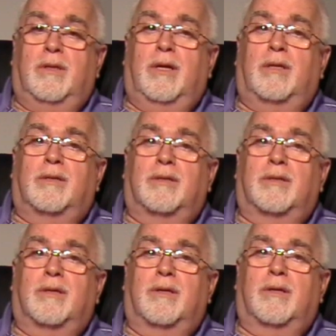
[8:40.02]
that
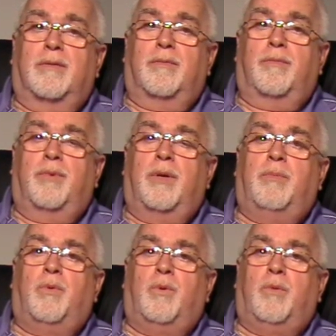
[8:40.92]

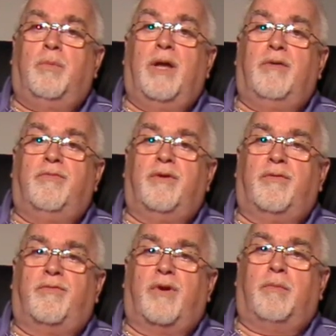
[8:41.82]
people will benefit
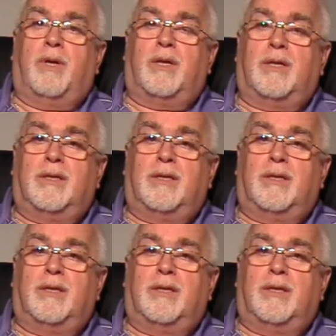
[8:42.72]
from it.